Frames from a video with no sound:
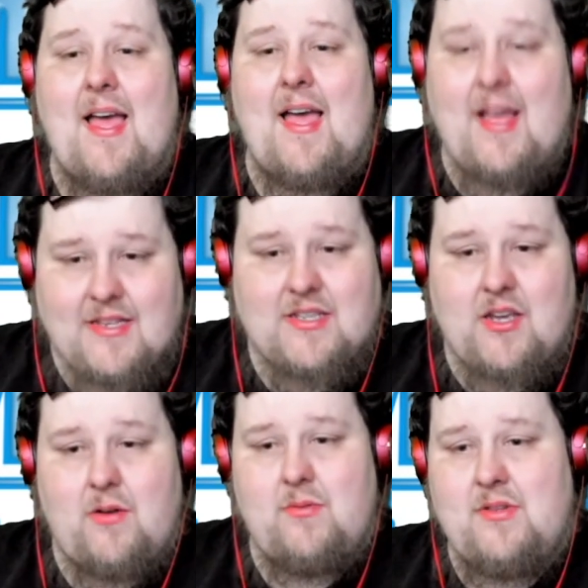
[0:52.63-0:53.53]
Let's
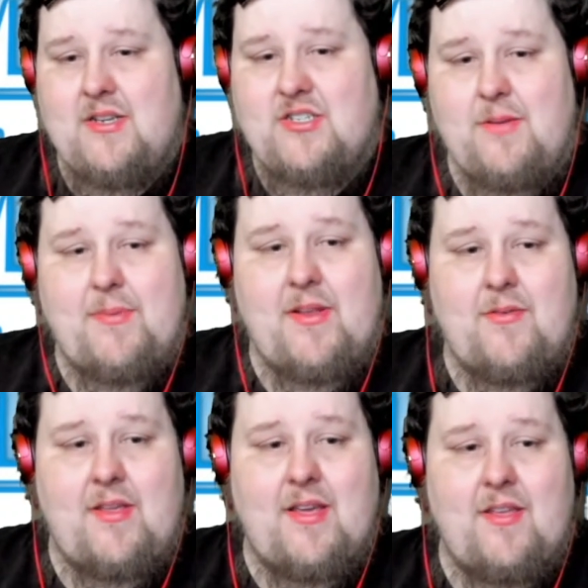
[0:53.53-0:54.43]
go. Let's jump
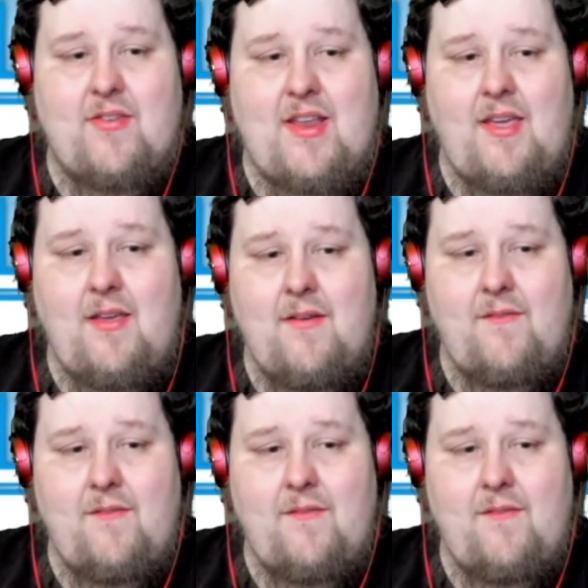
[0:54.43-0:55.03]
into it. You guys ready?